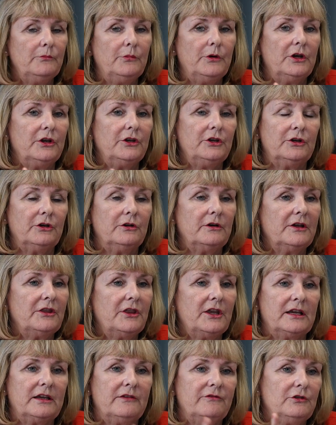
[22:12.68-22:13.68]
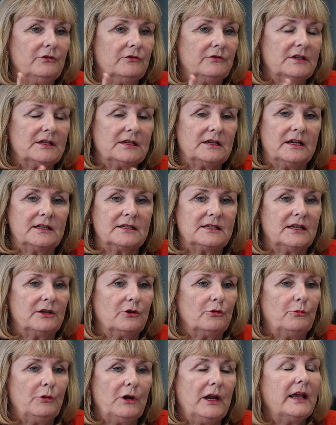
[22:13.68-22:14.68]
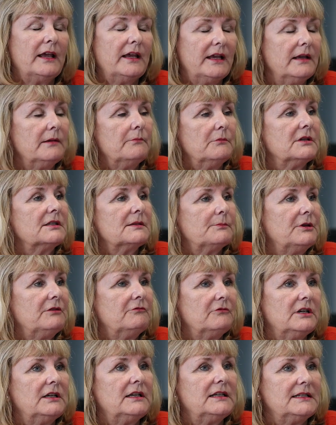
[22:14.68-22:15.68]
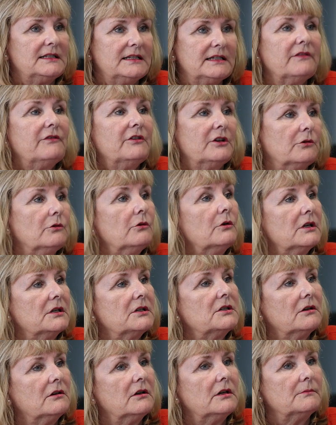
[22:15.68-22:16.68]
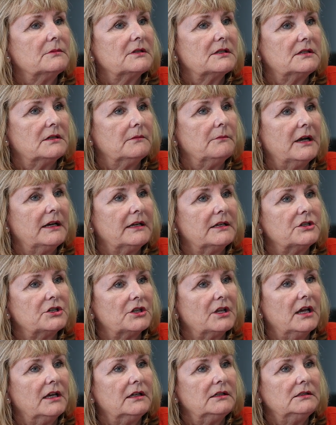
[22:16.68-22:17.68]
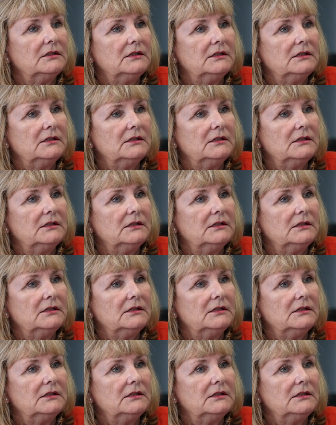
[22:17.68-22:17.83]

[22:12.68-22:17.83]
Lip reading: But, I think if you're a single player, it must be really difficult at times to manage that.